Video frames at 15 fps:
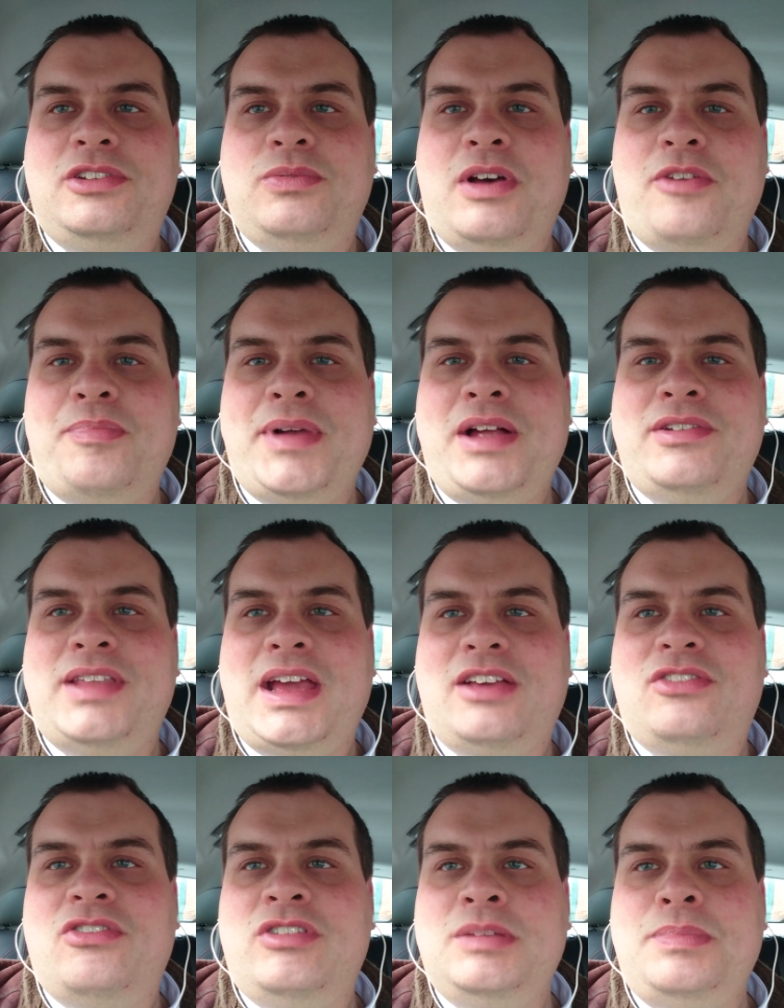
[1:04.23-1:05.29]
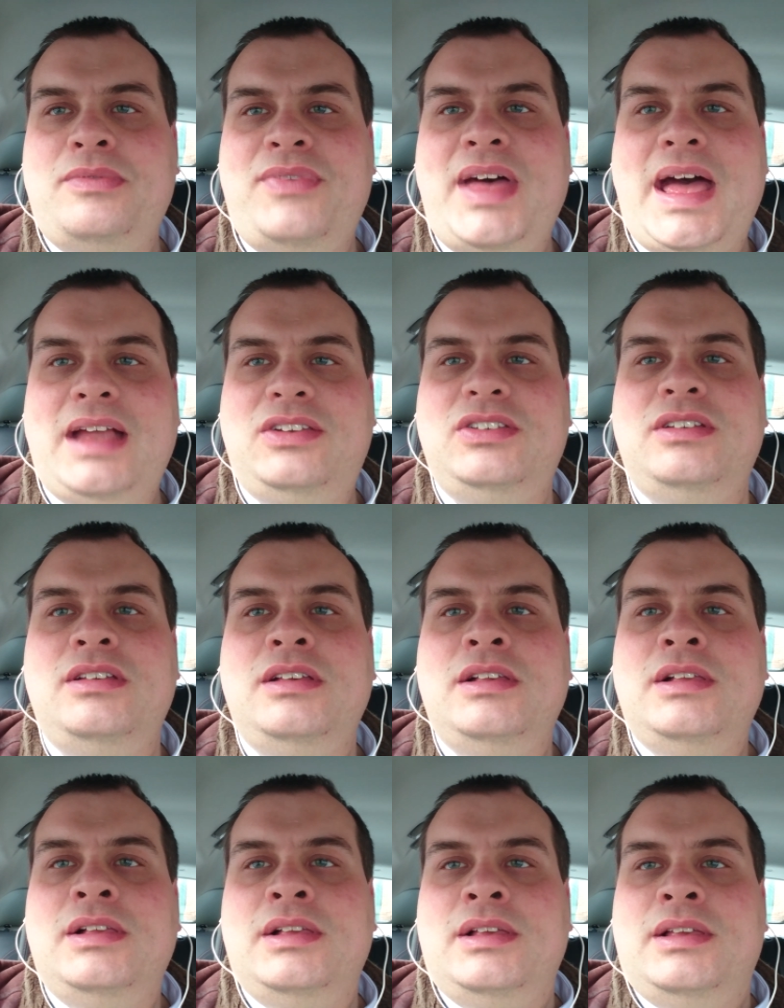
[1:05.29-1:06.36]
twelve pounds extra on top of that.
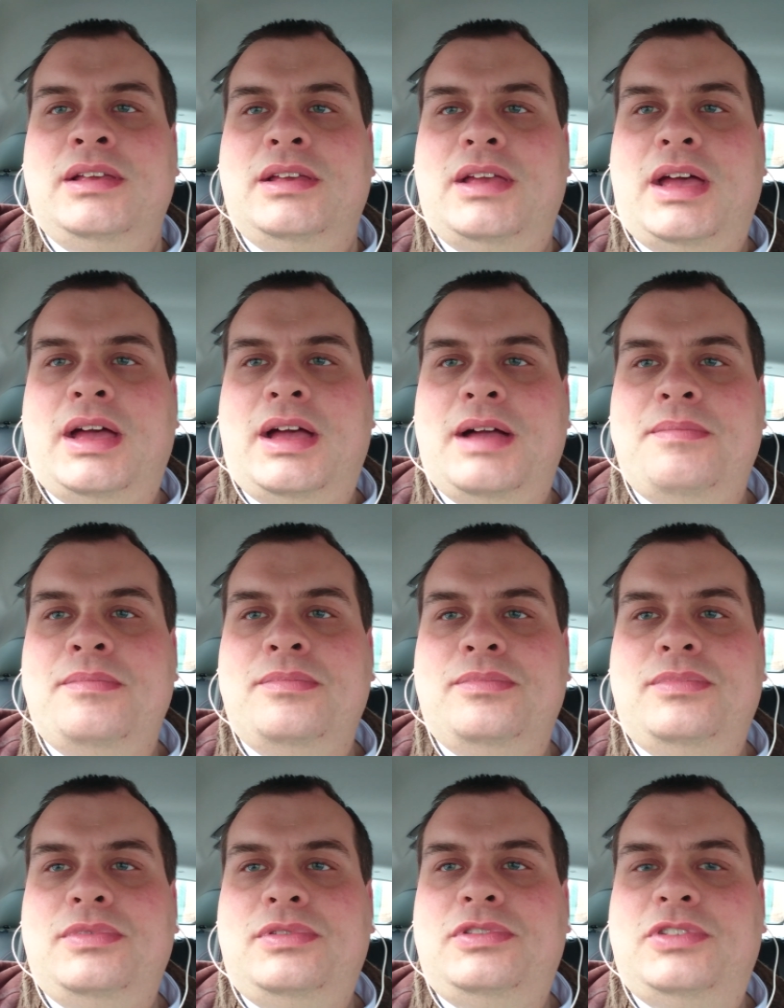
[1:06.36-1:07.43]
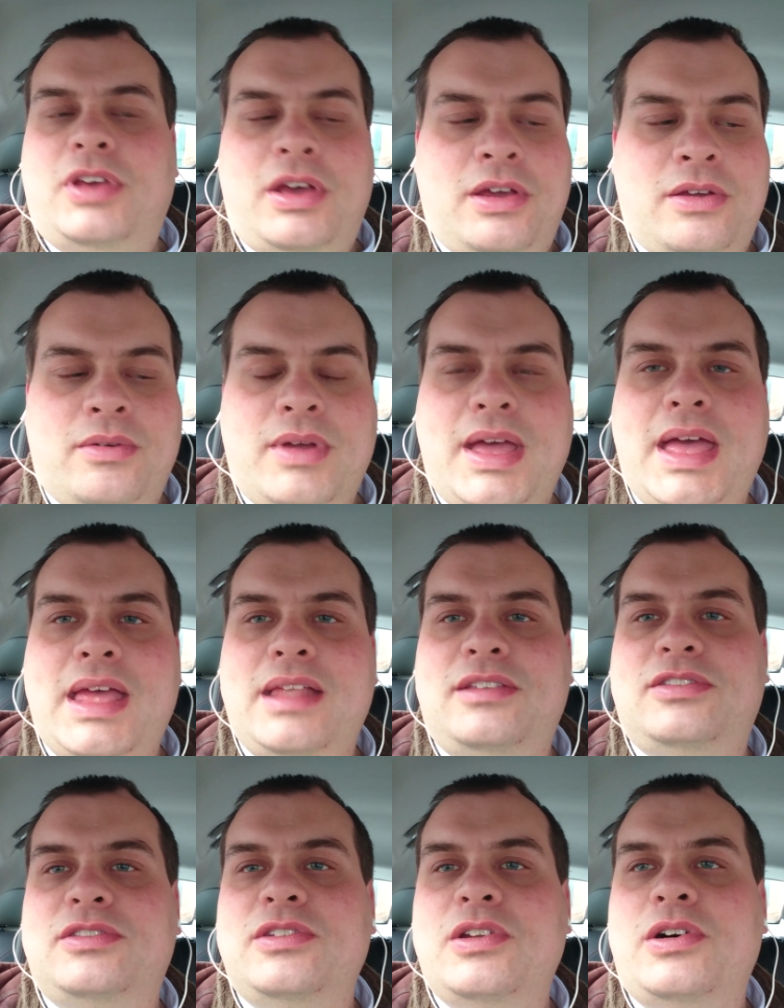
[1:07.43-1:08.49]
Um, so
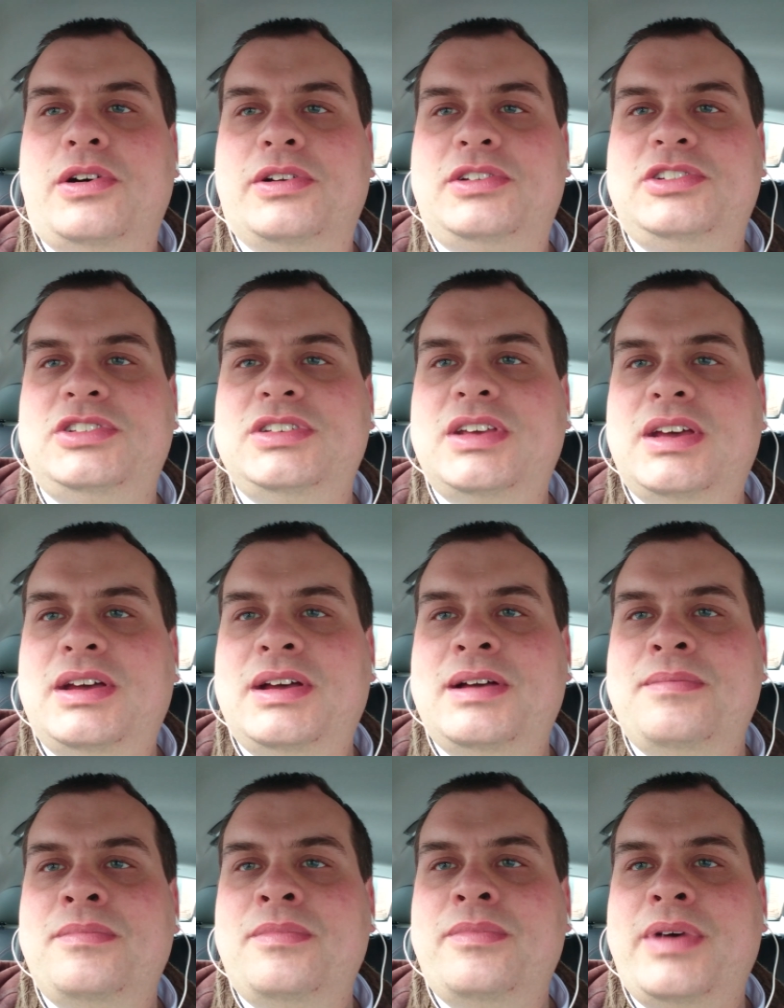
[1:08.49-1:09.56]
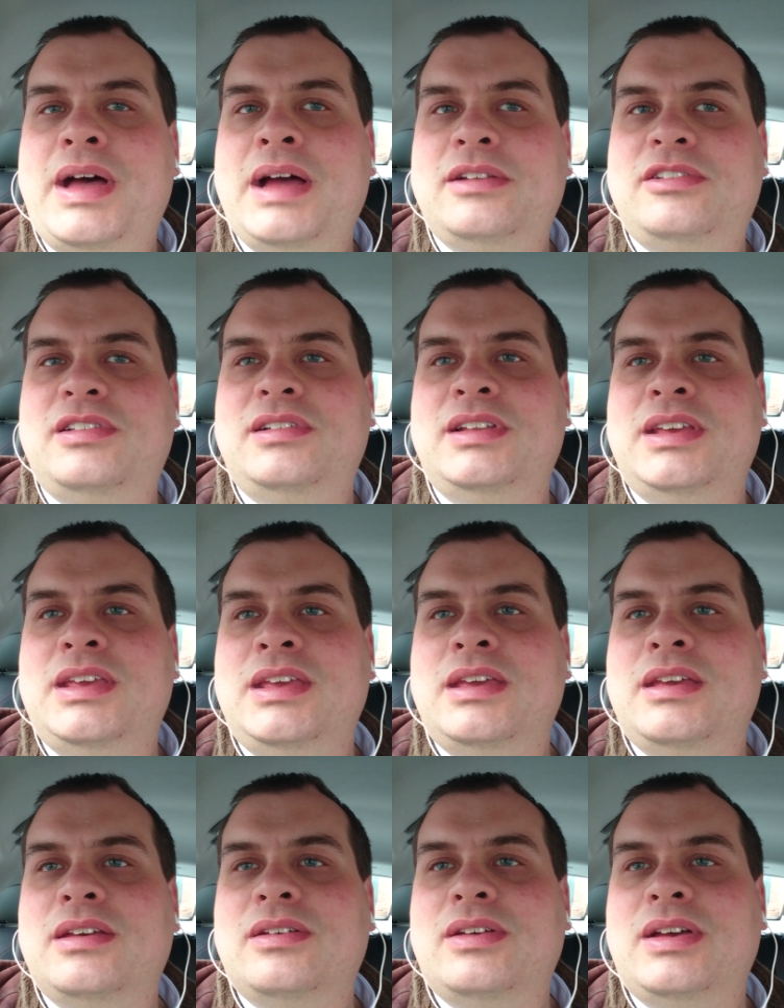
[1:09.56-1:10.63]
it's not um,
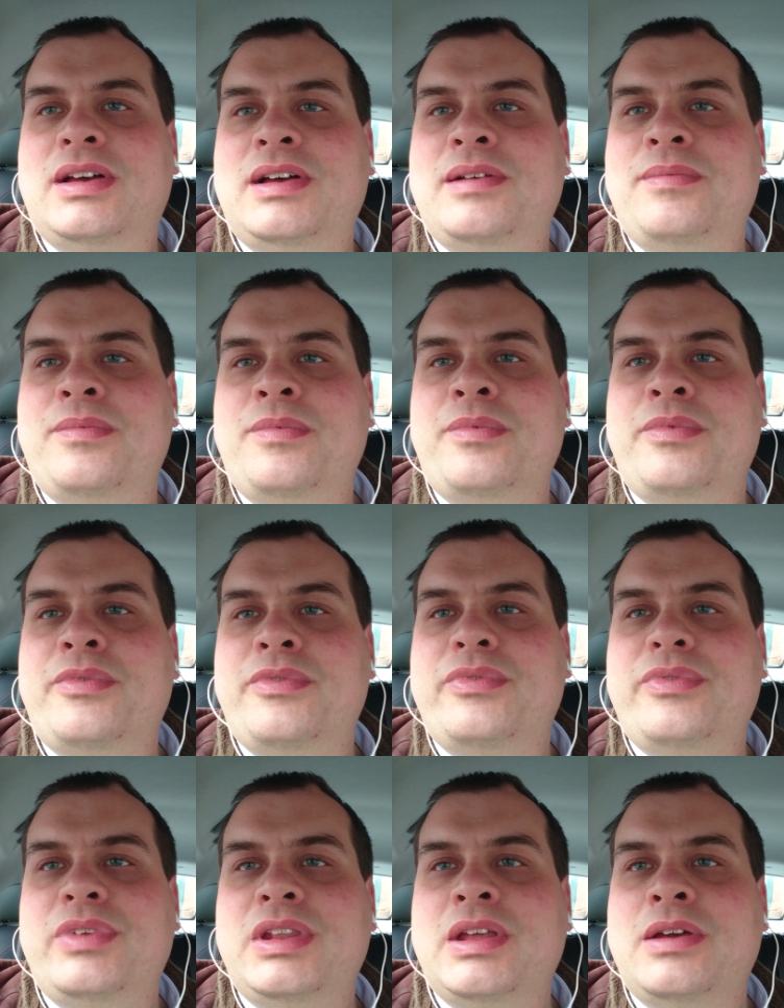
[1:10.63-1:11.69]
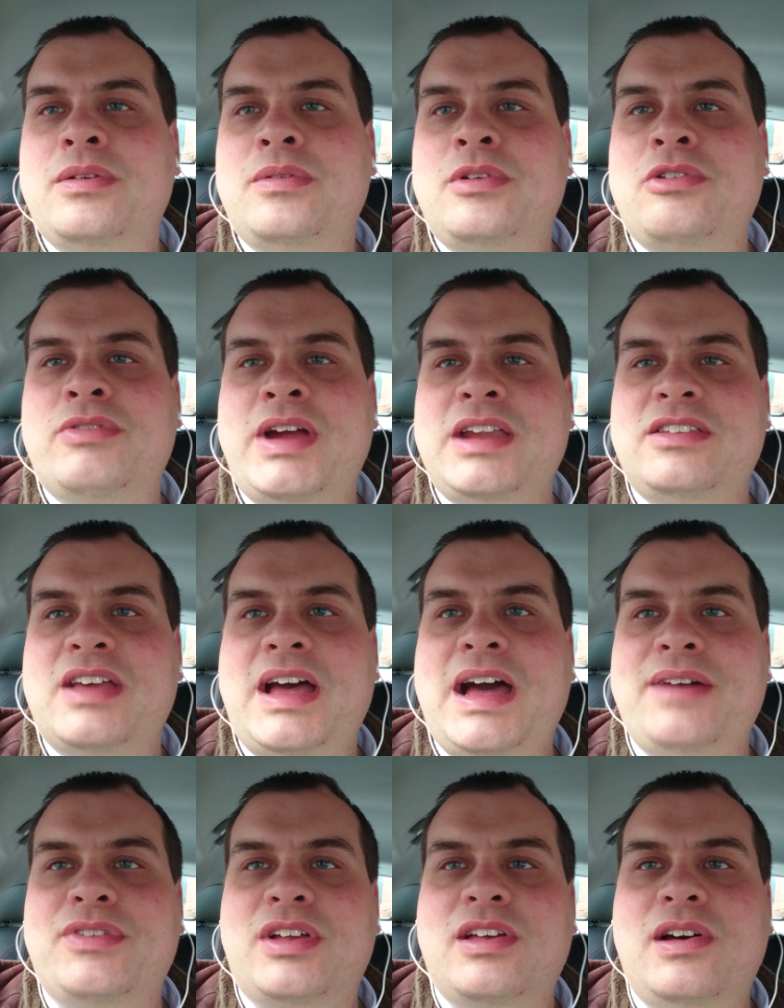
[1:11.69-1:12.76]
actually um, you know great to
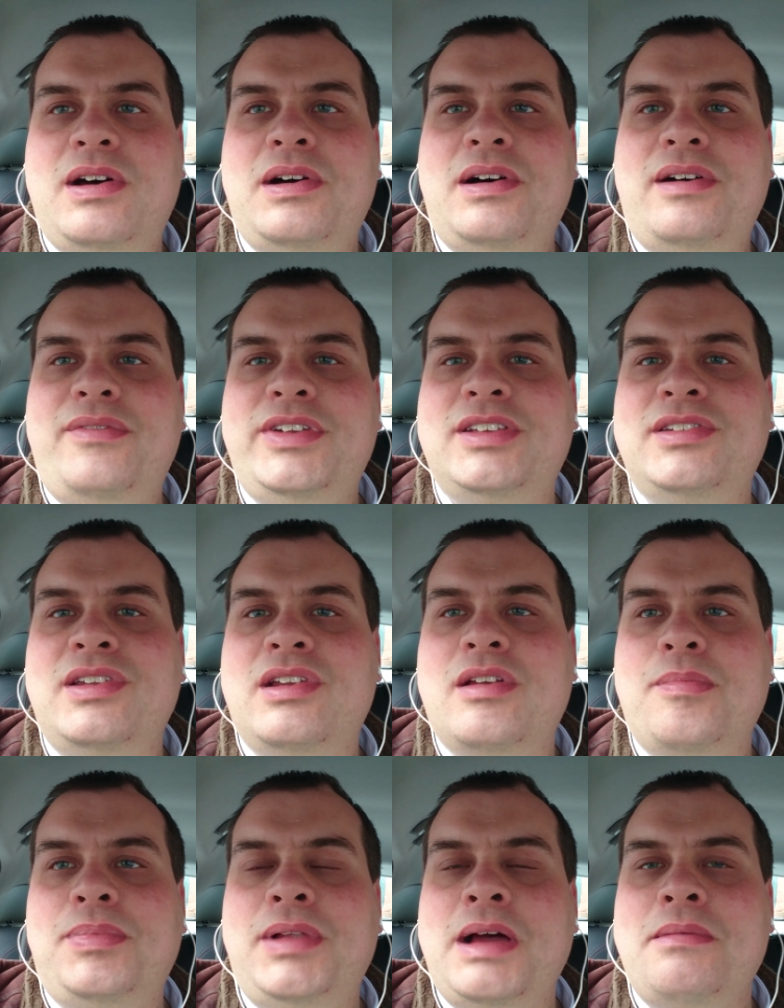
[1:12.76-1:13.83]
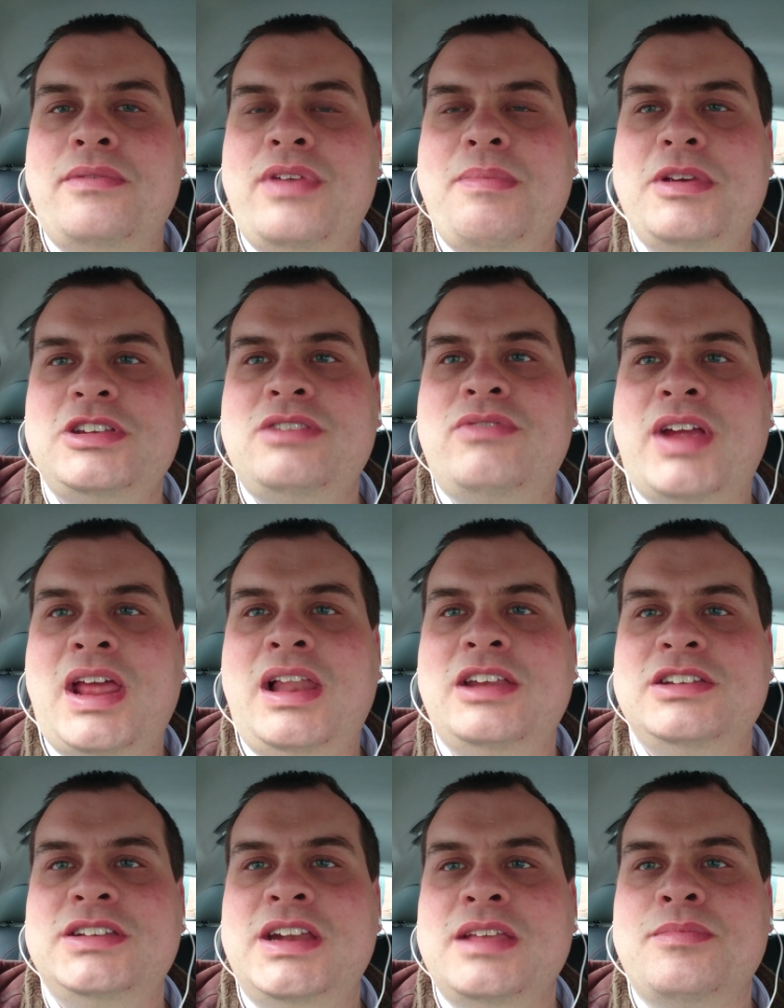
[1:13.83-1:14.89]
have a car that doesn't comply with the emissions
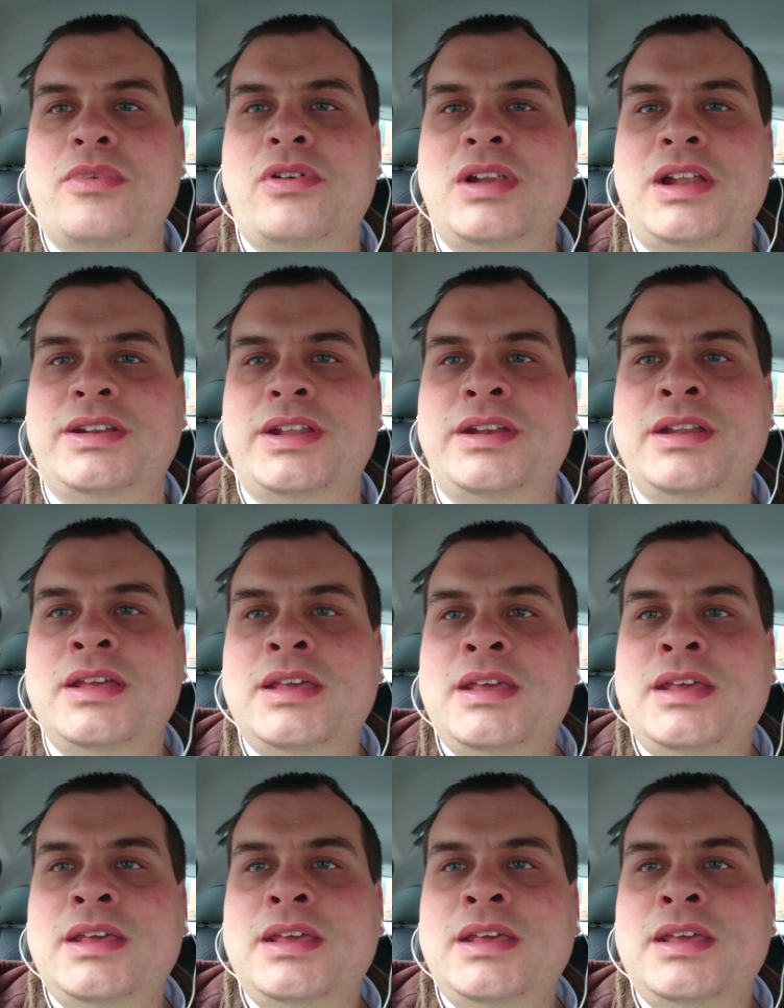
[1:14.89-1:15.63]
regulations anymore in London.